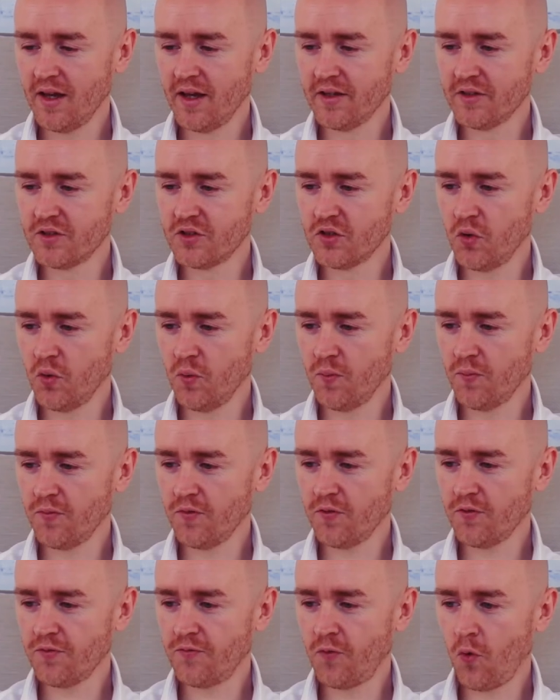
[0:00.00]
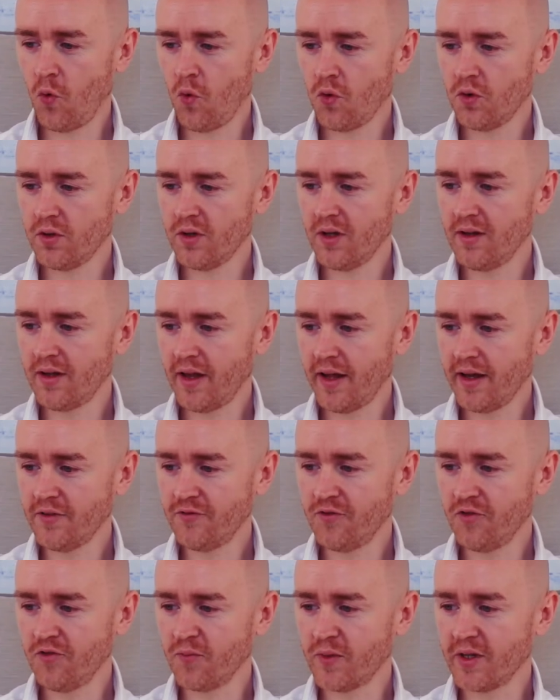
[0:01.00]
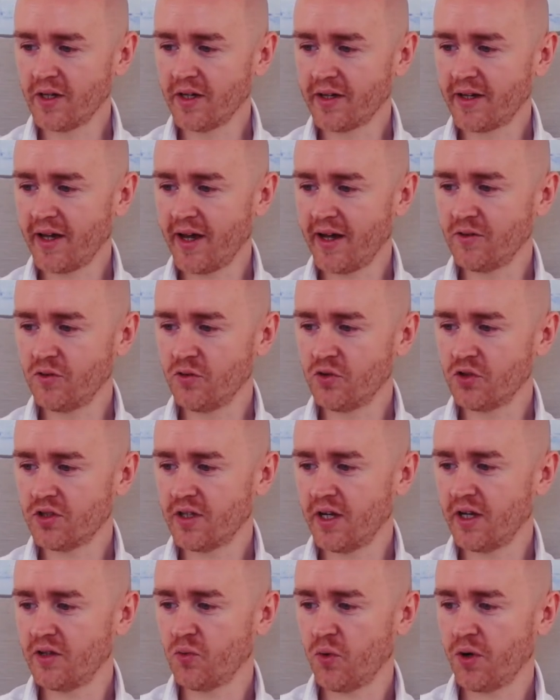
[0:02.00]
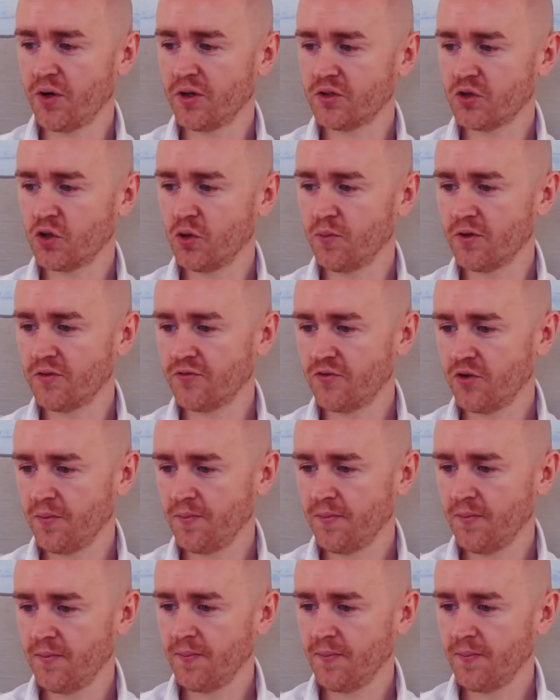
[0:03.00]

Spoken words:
So for the life of me, I can't understand where it's coming from.